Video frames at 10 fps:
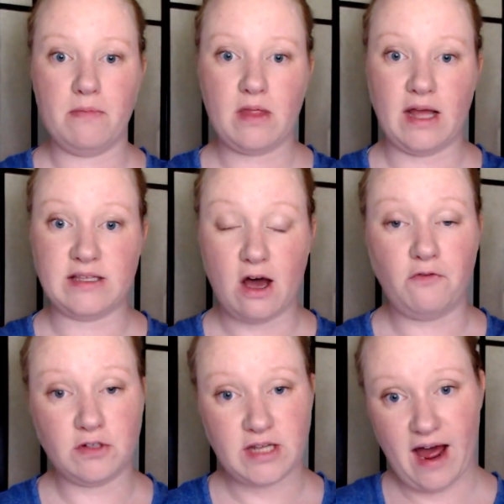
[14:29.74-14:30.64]
it's
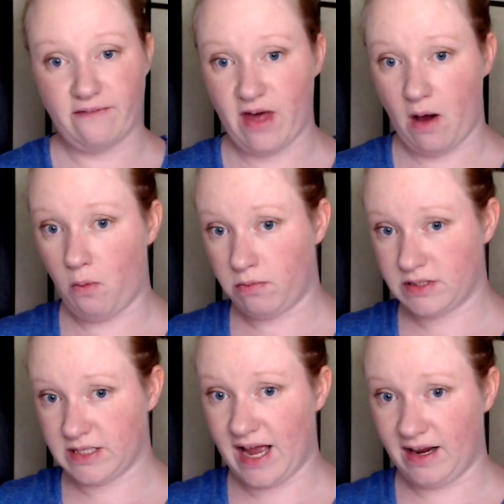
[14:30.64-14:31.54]
helpful to have that
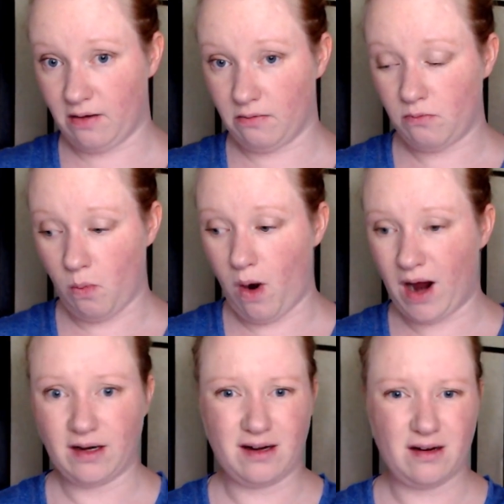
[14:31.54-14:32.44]
scanning
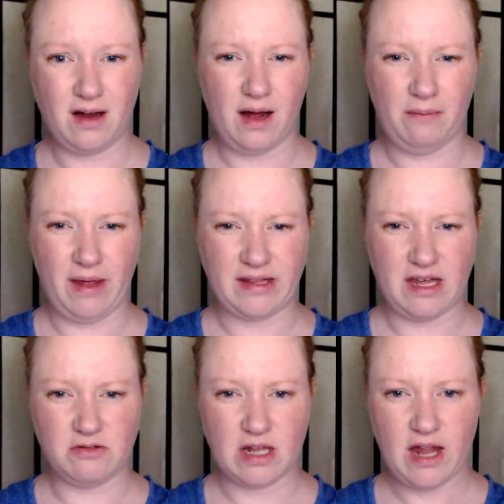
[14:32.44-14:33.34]
wand, like they
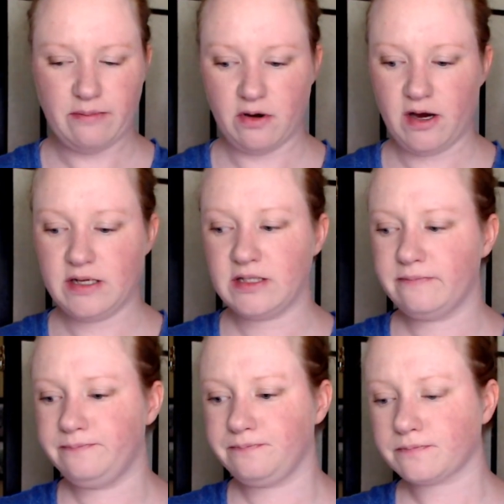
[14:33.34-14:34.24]
use at libraries,
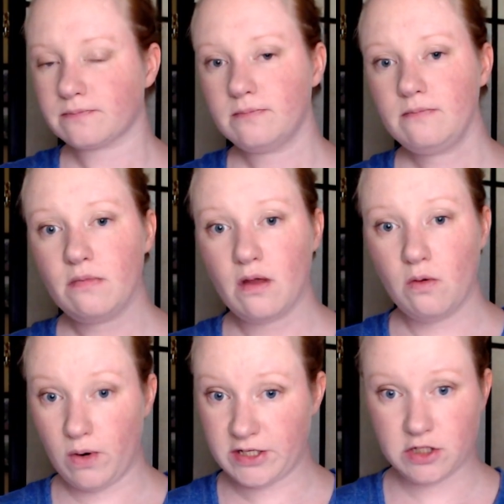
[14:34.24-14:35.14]

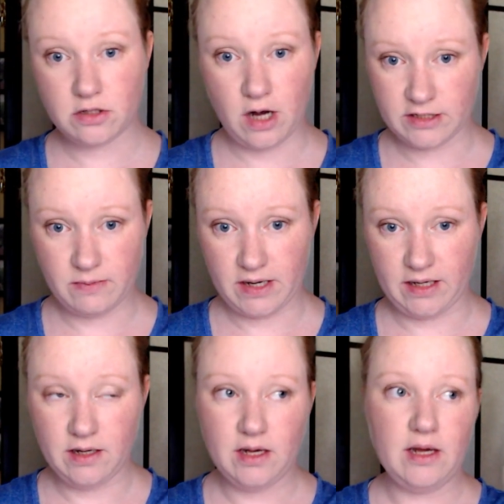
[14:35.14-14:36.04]
which costs money.
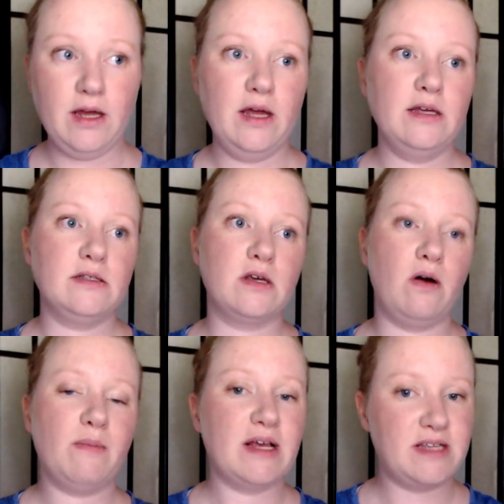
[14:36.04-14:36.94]
So I'm
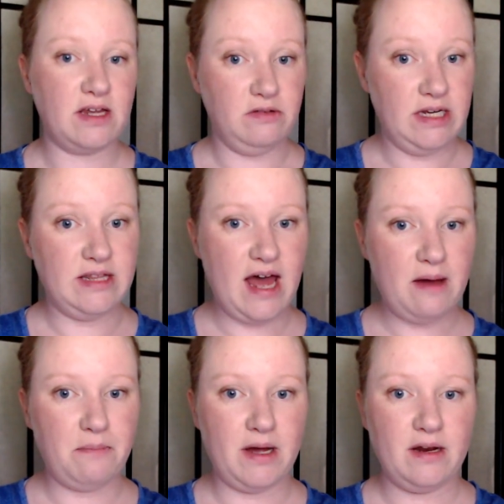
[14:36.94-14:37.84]
not saying you need that,
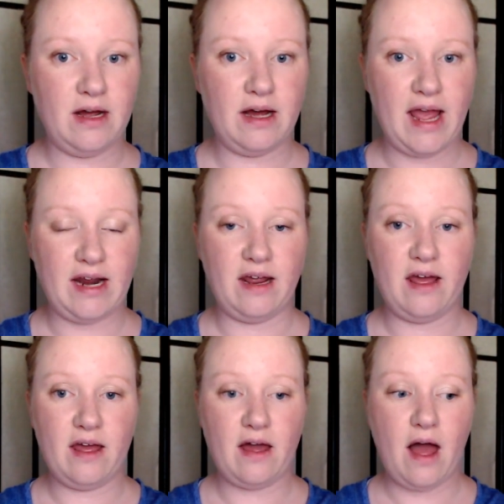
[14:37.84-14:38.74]
but again,
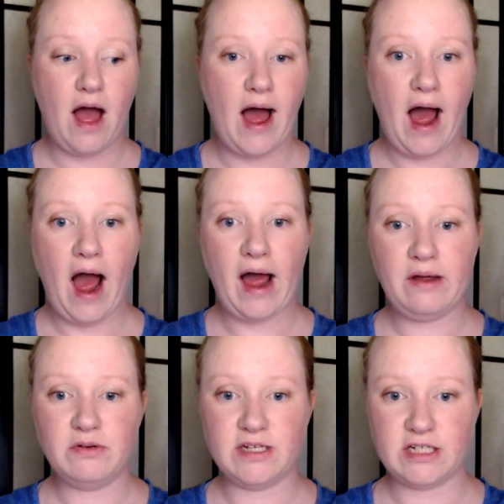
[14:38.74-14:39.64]
I
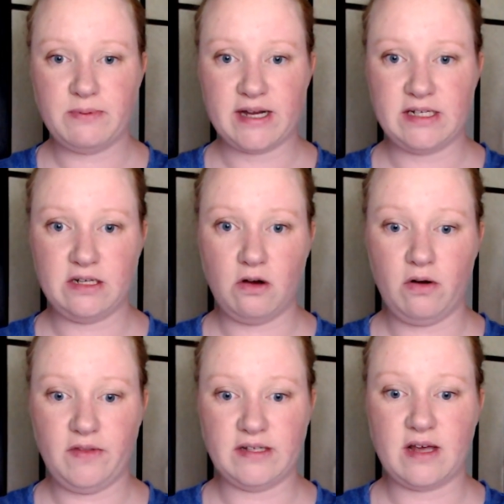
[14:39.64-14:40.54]
was expecting to go
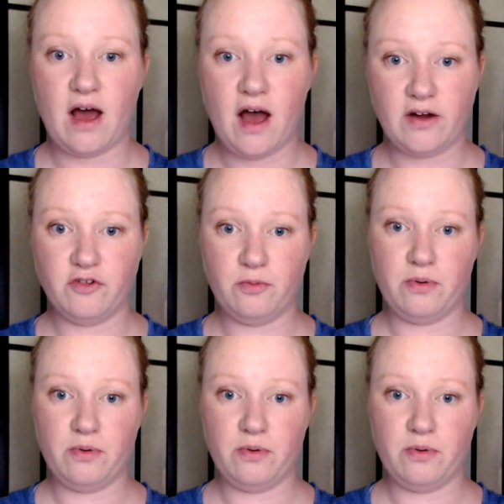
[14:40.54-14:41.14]
in this 100%.